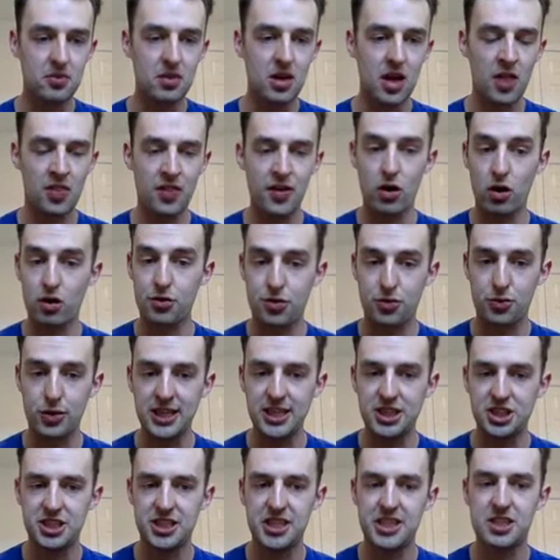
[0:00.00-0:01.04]
There are 3
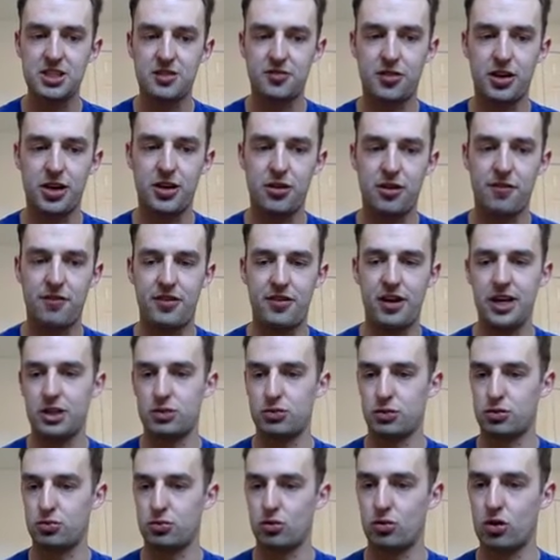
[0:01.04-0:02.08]
sheets for you to finish,
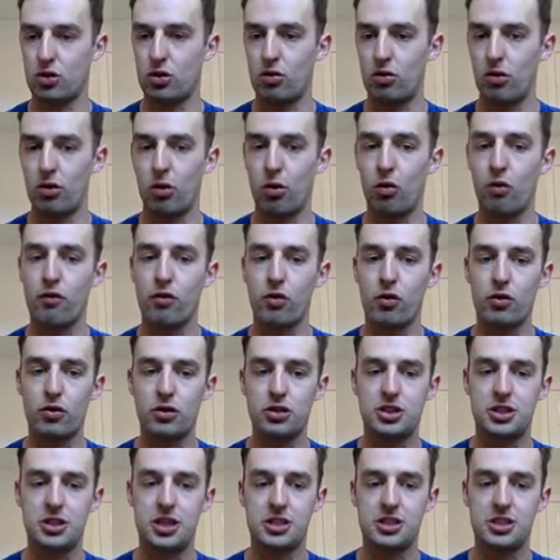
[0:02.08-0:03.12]
which we'll go over
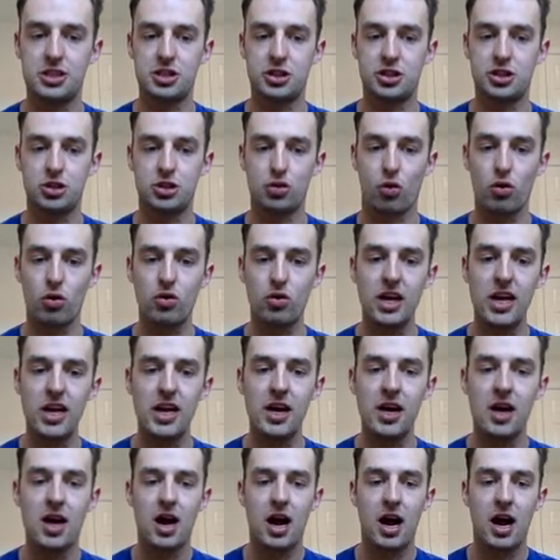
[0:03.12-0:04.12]
just shortly.